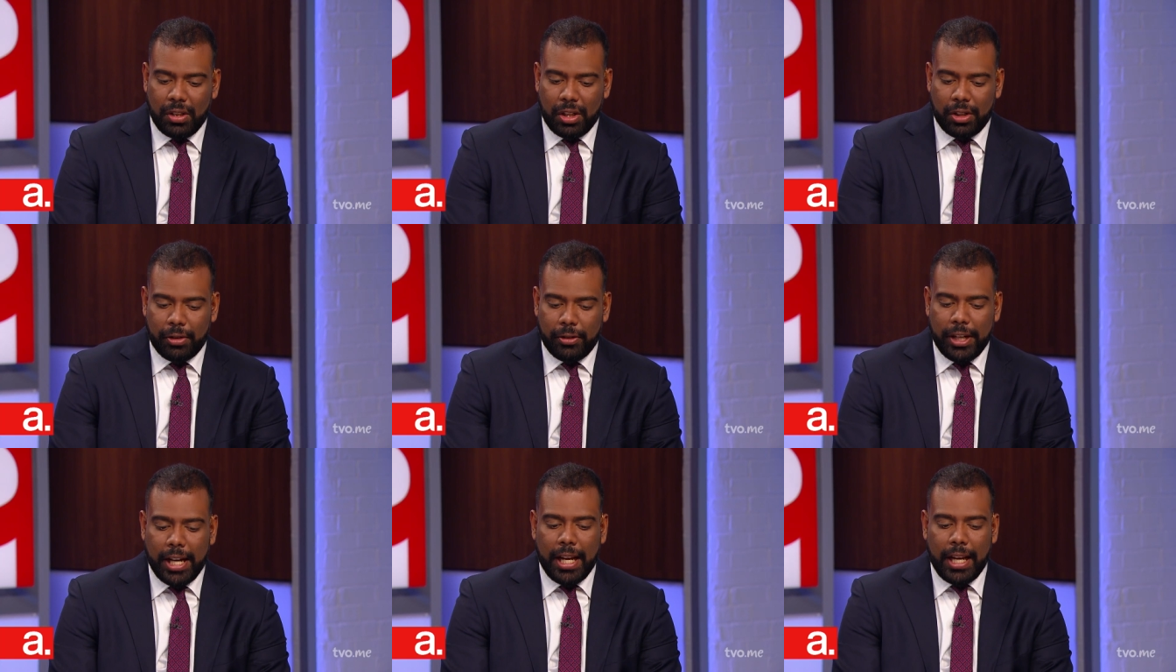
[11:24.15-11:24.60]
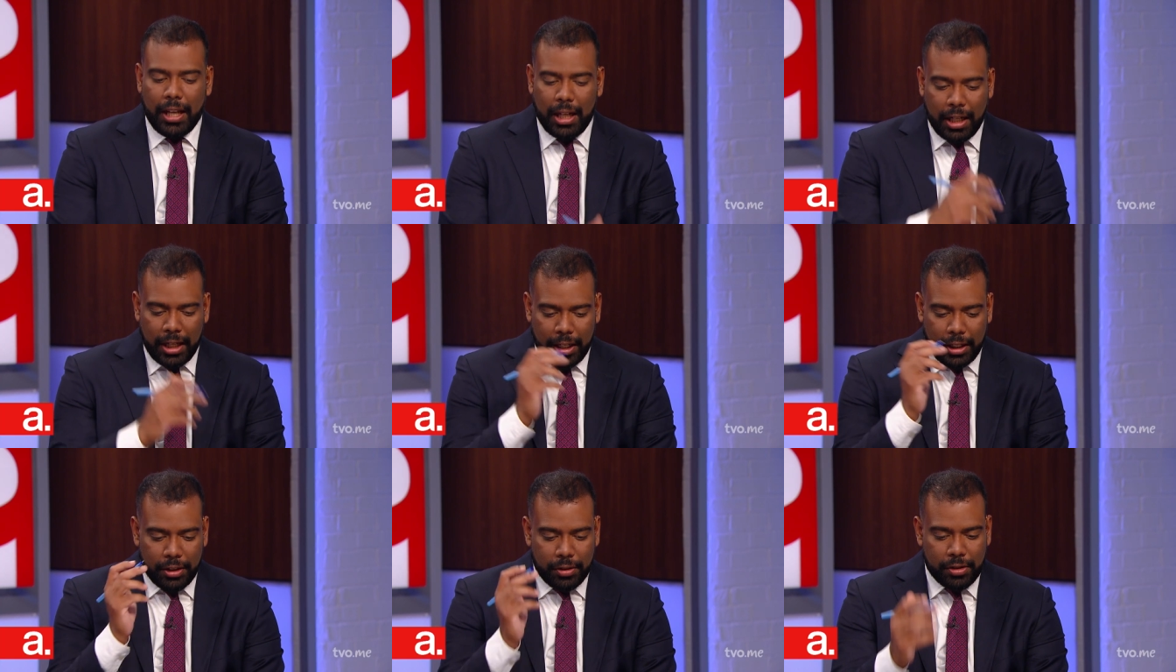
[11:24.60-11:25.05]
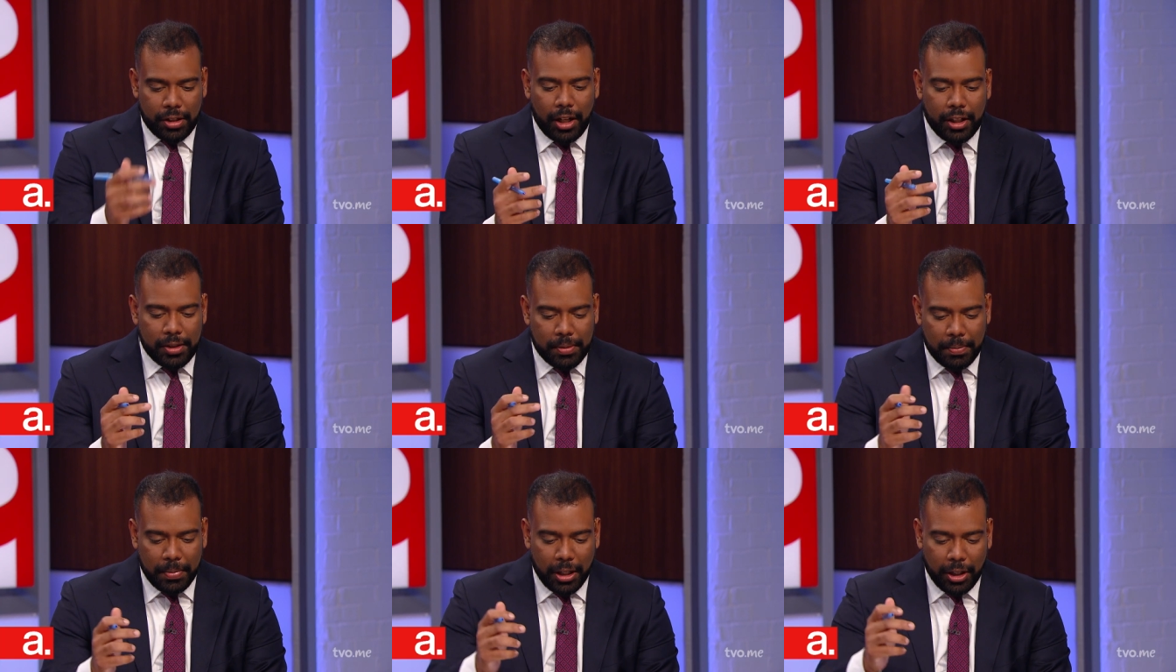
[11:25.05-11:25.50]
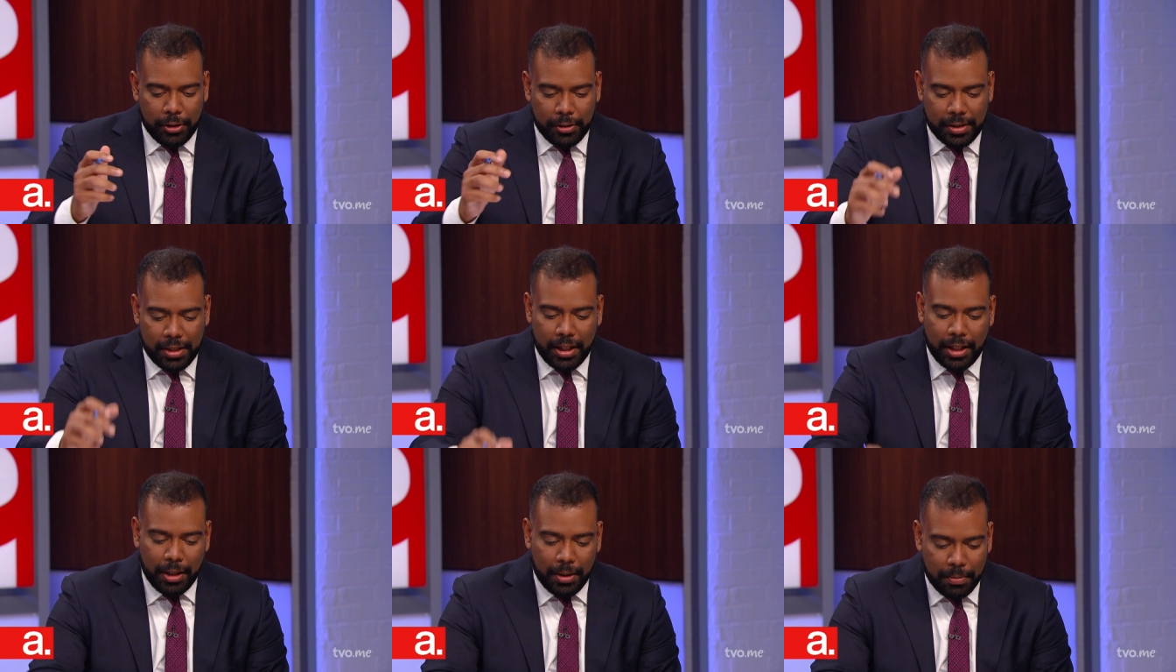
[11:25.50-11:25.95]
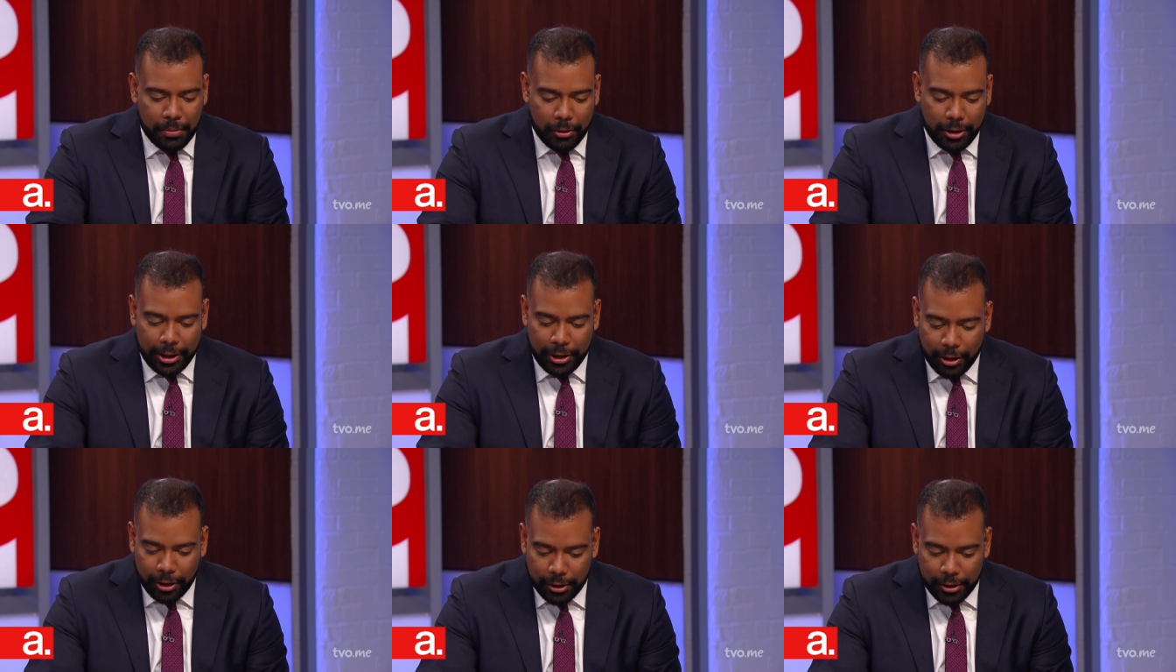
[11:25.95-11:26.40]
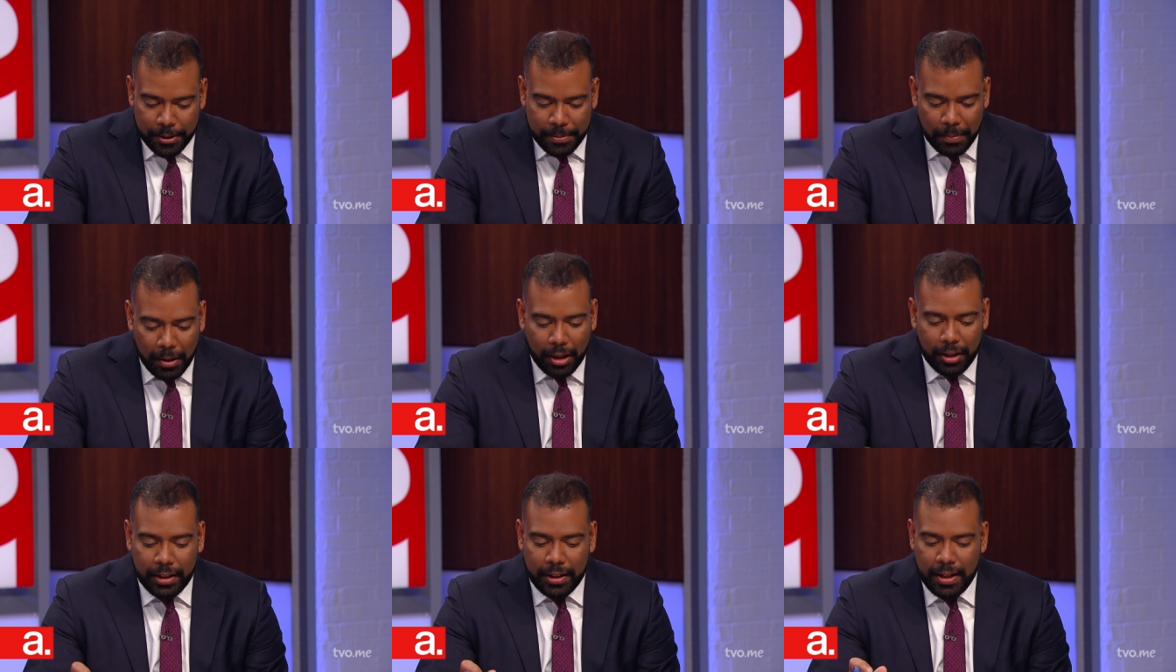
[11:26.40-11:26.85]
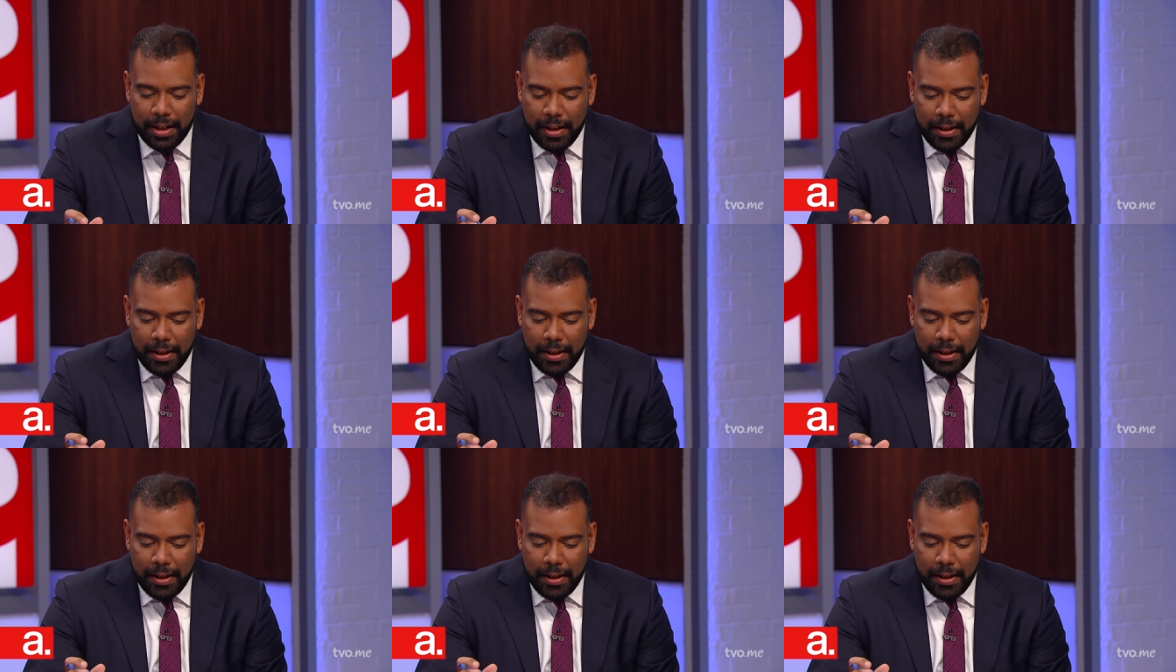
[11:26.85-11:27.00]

All right. Uh, you talked about uh, Marie Curtis Park,